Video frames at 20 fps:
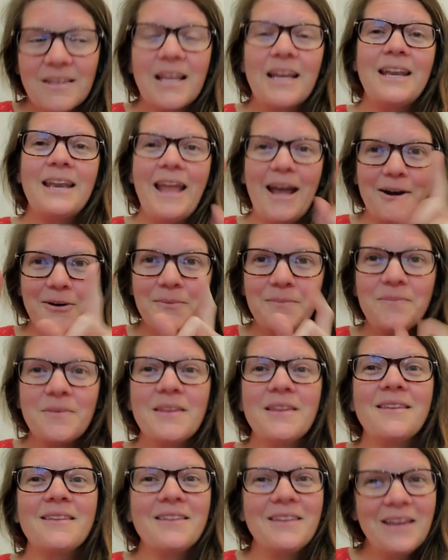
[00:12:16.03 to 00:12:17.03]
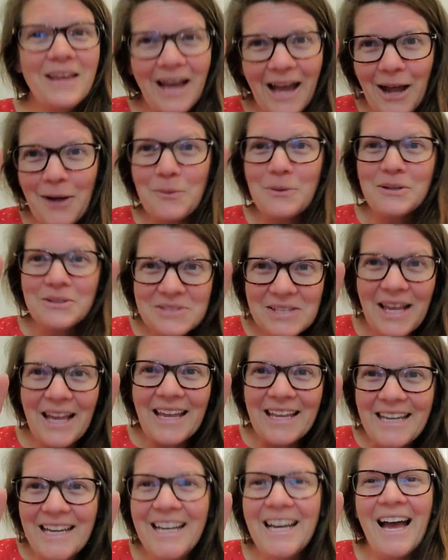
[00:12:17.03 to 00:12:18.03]
Now, I will
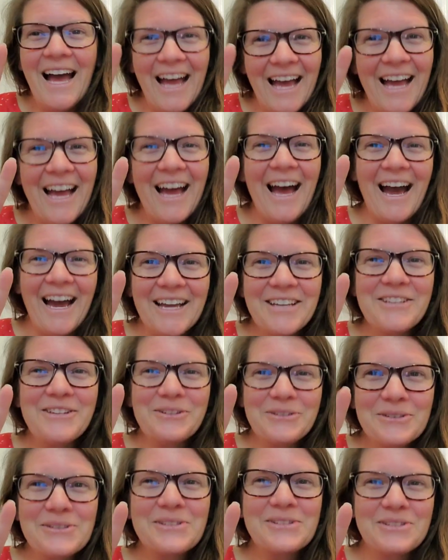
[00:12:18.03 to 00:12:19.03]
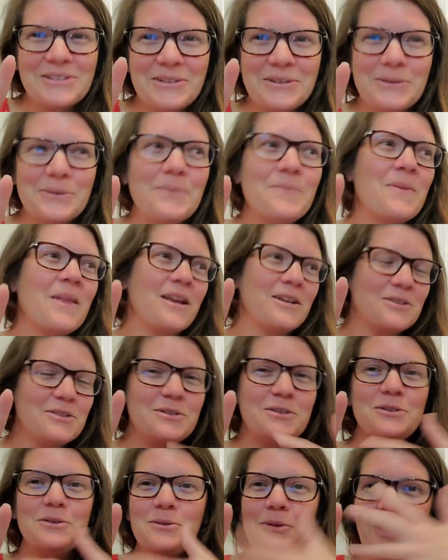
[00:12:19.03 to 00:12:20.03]
say, I used to
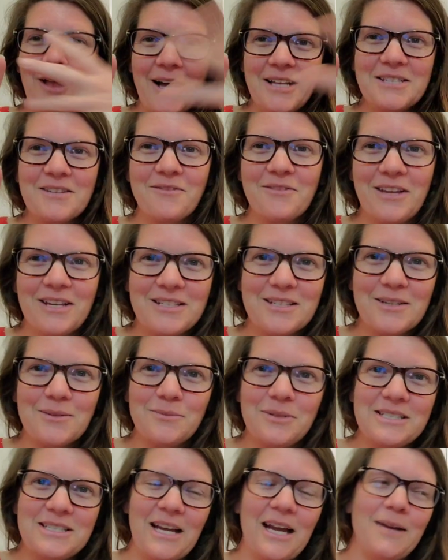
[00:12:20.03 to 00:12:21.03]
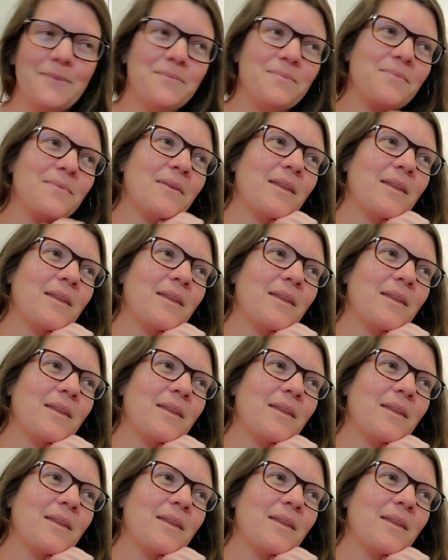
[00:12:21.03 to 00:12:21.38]
do lots of things at one time.